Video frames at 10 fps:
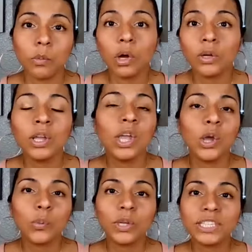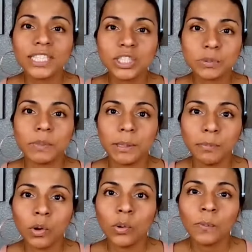Well, we teach
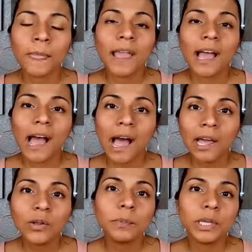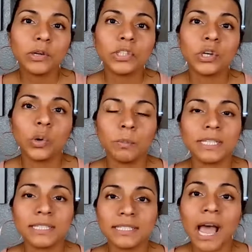people how to build their own
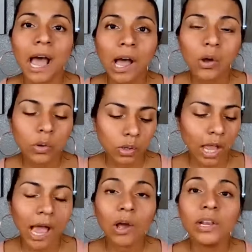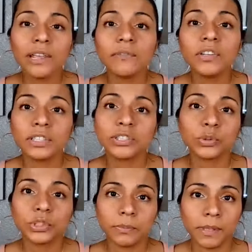business, how leverage
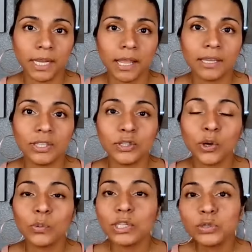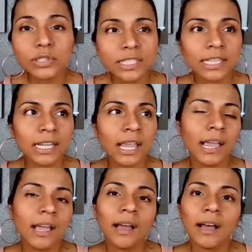social media. You know, we're using
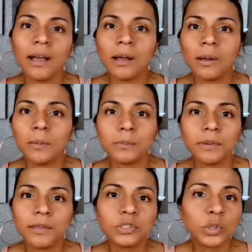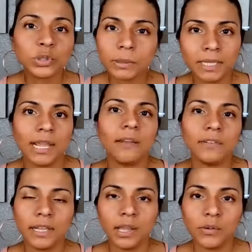social media
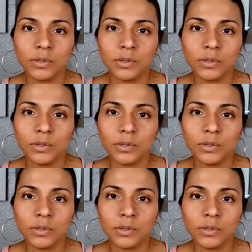every day.